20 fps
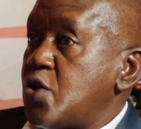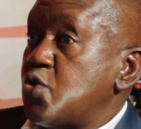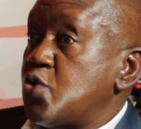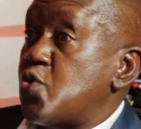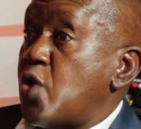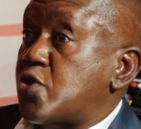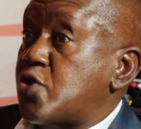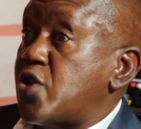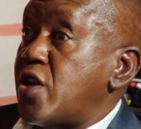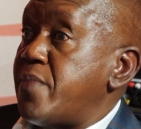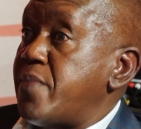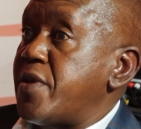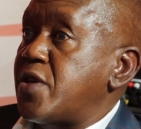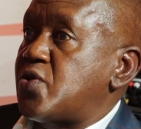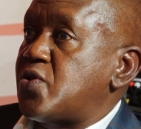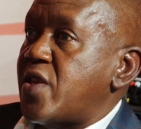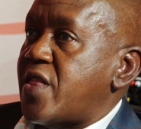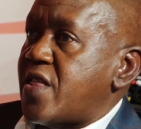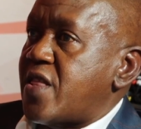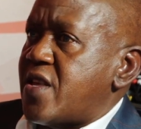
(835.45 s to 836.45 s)
to actually make
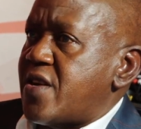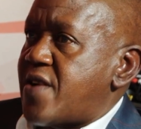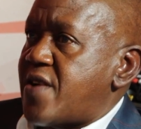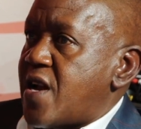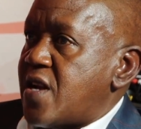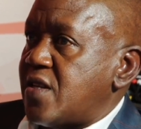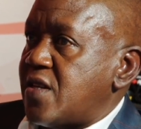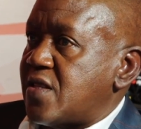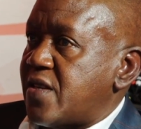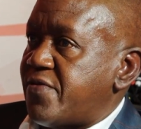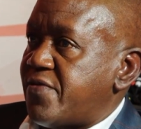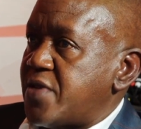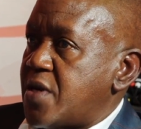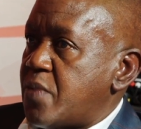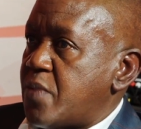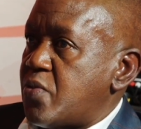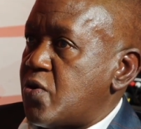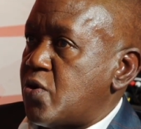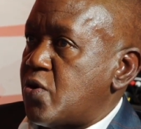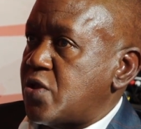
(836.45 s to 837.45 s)
sure that the rally is
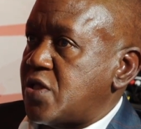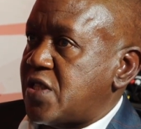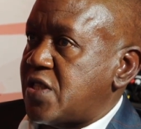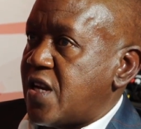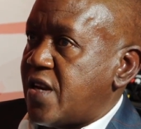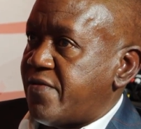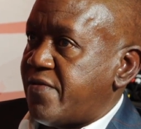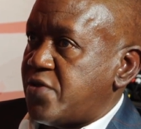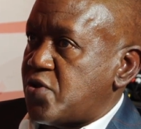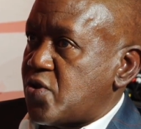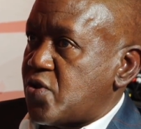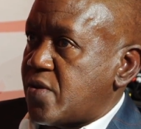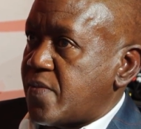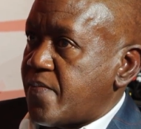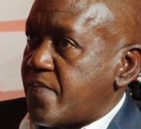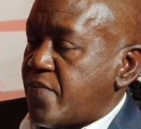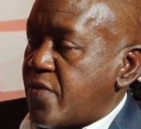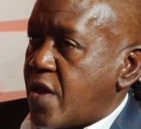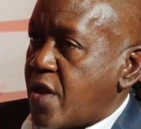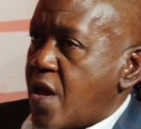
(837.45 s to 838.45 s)
available on
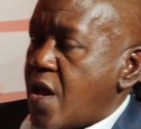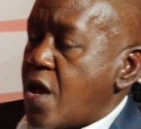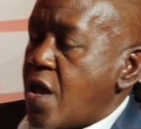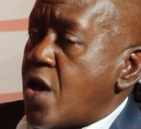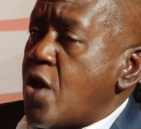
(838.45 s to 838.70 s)
television.